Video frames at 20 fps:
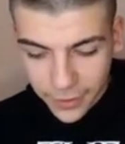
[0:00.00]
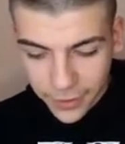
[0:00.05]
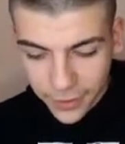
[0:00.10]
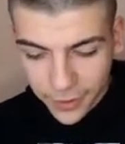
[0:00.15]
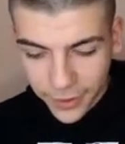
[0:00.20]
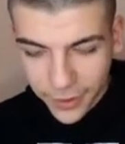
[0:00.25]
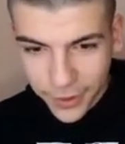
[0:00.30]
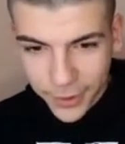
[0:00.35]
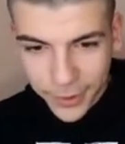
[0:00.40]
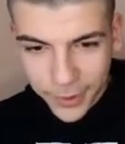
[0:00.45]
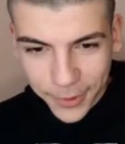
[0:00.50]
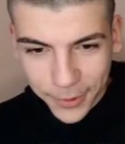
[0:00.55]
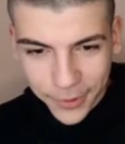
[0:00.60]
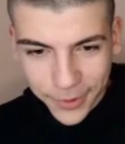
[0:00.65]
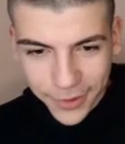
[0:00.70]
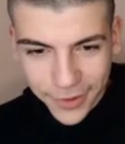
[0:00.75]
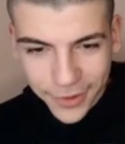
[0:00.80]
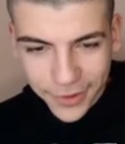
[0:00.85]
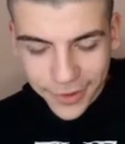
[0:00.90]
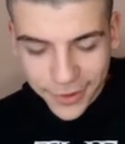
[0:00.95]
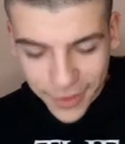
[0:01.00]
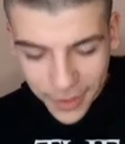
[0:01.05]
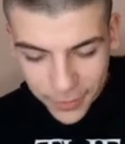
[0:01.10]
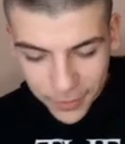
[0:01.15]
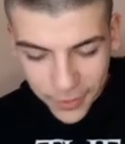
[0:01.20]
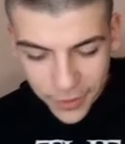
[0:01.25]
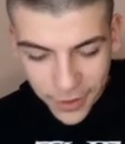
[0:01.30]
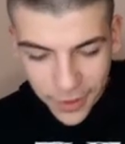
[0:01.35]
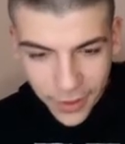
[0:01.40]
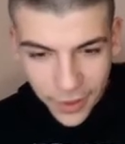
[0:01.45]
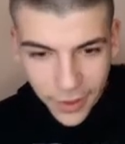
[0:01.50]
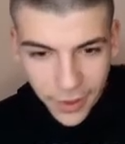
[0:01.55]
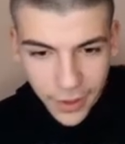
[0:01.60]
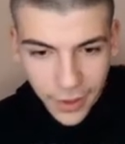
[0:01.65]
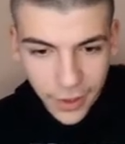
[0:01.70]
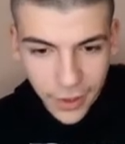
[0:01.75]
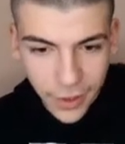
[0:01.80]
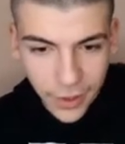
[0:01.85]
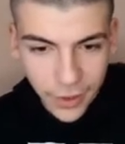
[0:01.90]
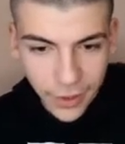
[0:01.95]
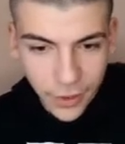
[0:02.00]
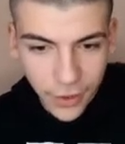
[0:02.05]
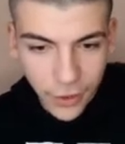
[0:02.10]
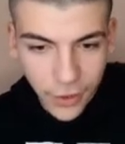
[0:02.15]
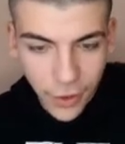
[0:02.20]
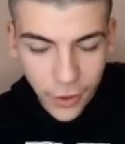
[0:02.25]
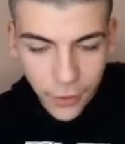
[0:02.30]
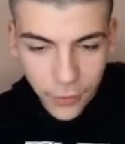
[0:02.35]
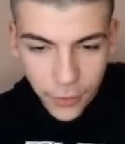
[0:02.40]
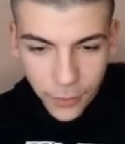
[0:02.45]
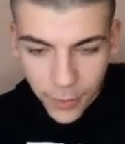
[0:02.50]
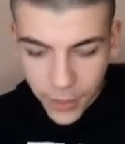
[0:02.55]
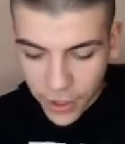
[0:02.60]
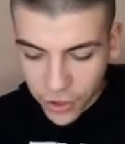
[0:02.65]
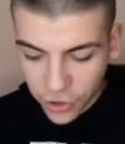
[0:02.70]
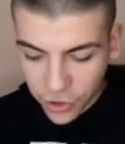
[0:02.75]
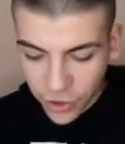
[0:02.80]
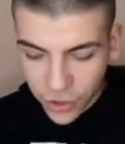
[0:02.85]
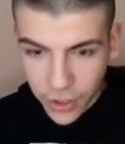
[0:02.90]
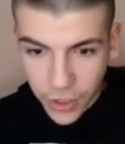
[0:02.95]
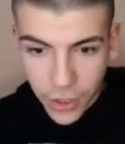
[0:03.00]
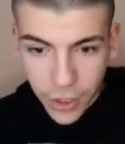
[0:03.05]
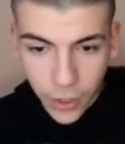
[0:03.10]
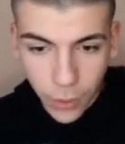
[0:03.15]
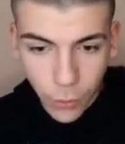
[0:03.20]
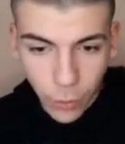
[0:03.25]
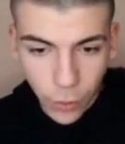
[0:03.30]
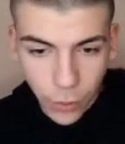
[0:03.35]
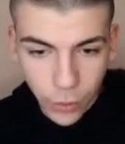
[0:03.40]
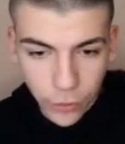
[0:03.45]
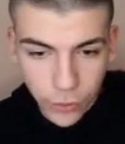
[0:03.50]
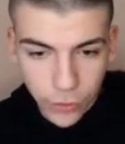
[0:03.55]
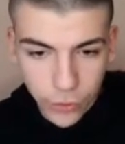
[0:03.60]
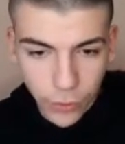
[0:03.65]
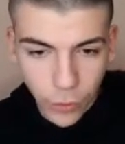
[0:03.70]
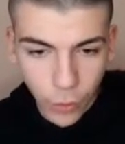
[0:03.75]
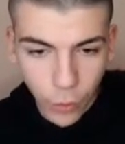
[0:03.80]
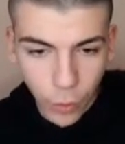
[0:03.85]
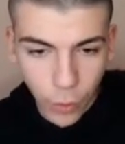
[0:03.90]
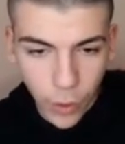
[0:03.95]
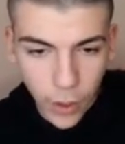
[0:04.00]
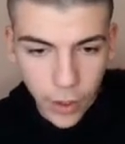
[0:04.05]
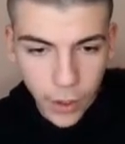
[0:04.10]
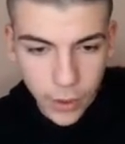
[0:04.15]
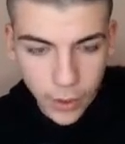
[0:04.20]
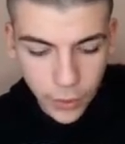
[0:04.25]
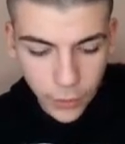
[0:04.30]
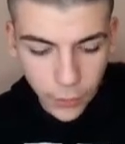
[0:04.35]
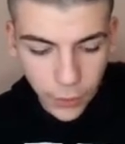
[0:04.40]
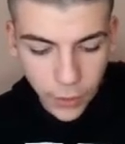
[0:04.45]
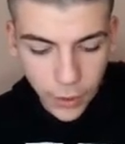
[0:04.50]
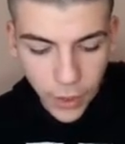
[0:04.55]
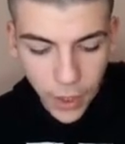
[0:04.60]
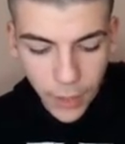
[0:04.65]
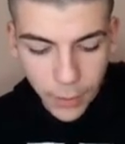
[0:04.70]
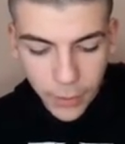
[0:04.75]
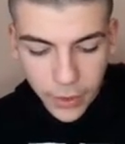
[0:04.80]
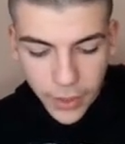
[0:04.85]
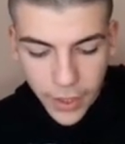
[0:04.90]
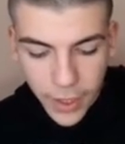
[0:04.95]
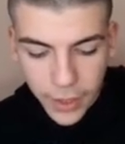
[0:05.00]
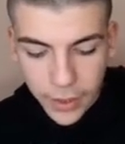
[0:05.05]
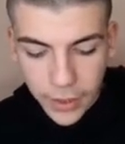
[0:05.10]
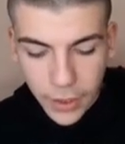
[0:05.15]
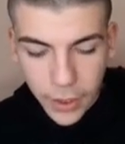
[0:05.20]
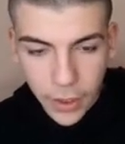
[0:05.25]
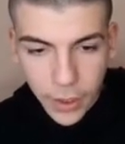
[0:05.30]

No. Sub confirmation equals 1. You will copy that.